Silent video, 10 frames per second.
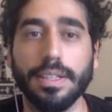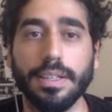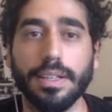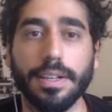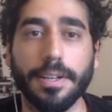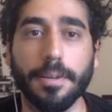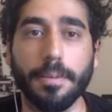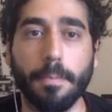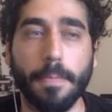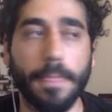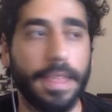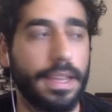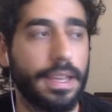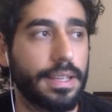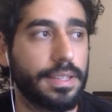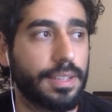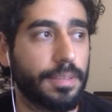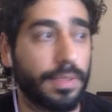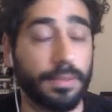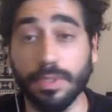and
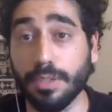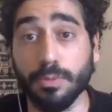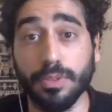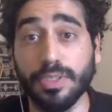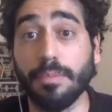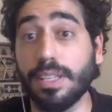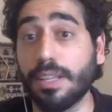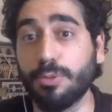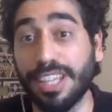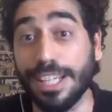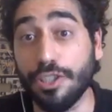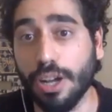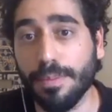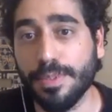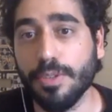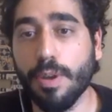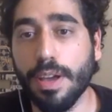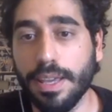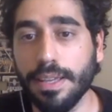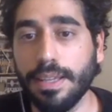something that will take jobs
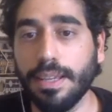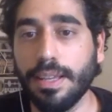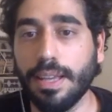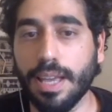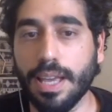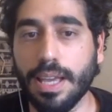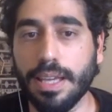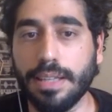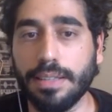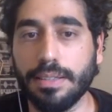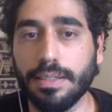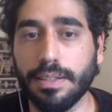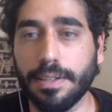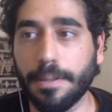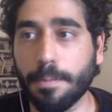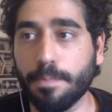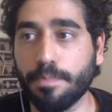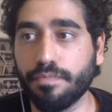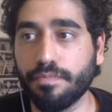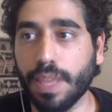away, and
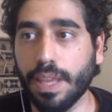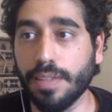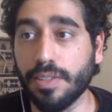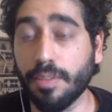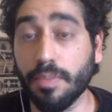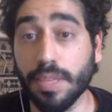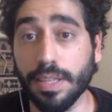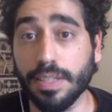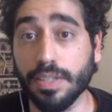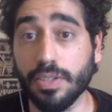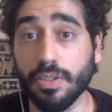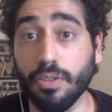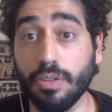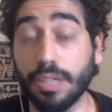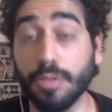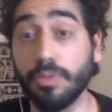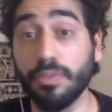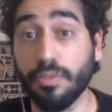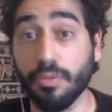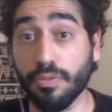something that is only good
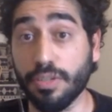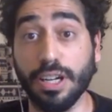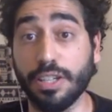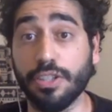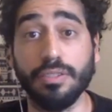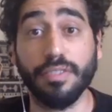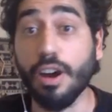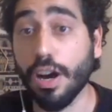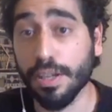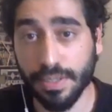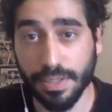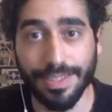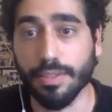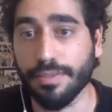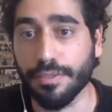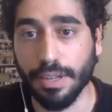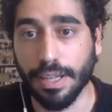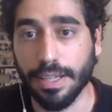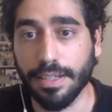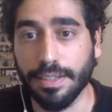for reduction of cost, and therefore
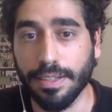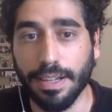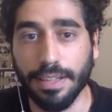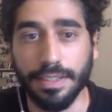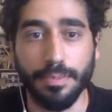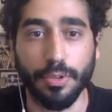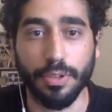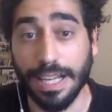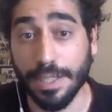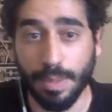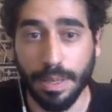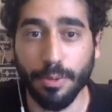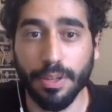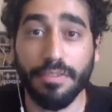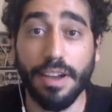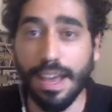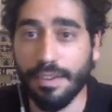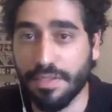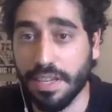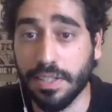like I'll need less people if I
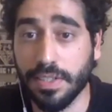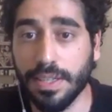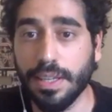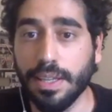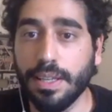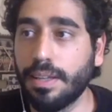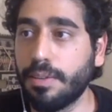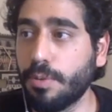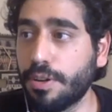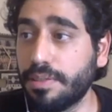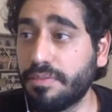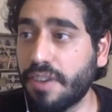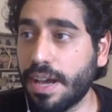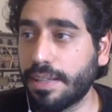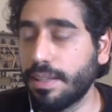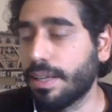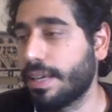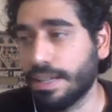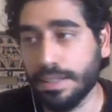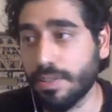have this. Where in fact, and
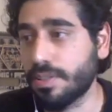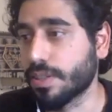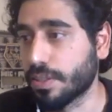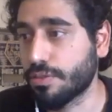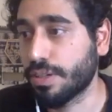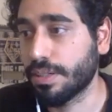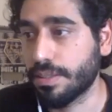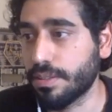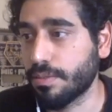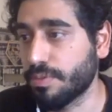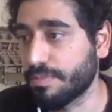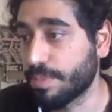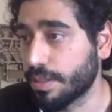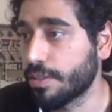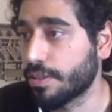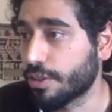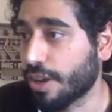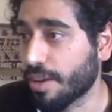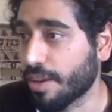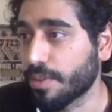again, this is a trend that we've been literally
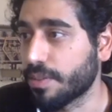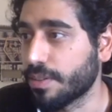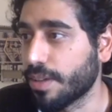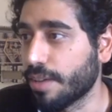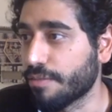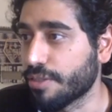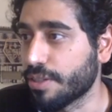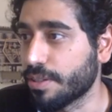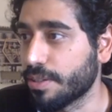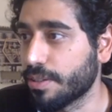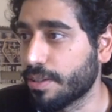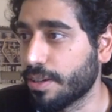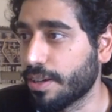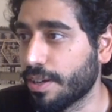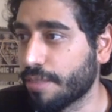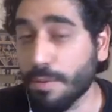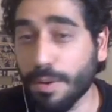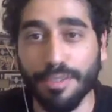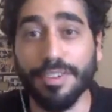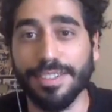talking about every
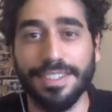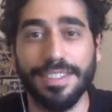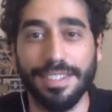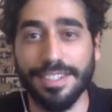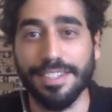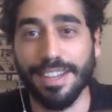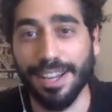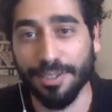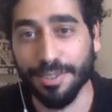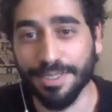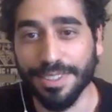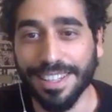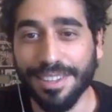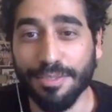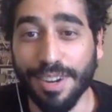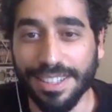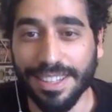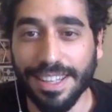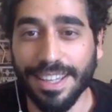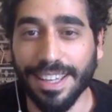one of us in this entire thread,
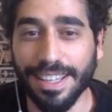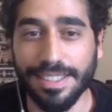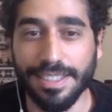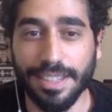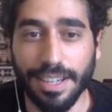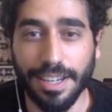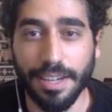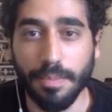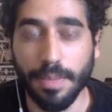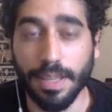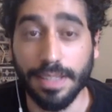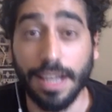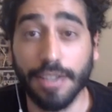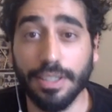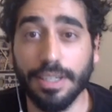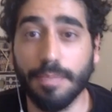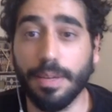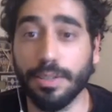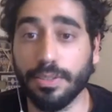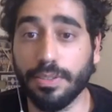is it's actually
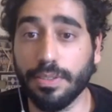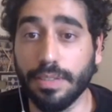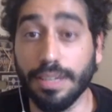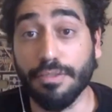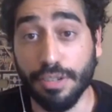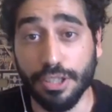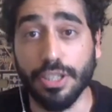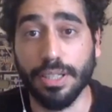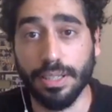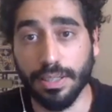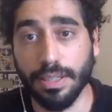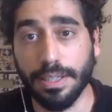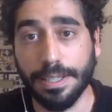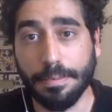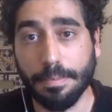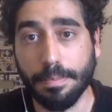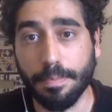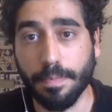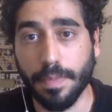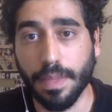about leveraging and
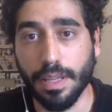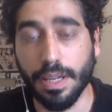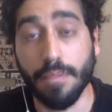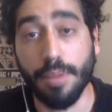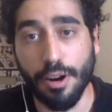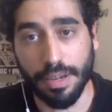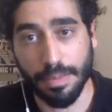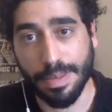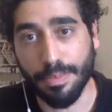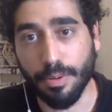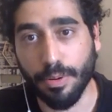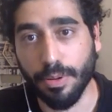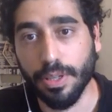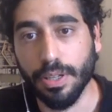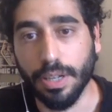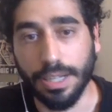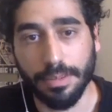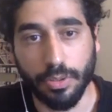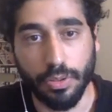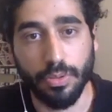empowering people
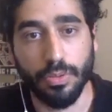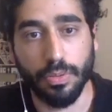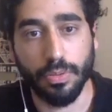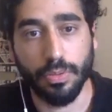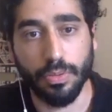to do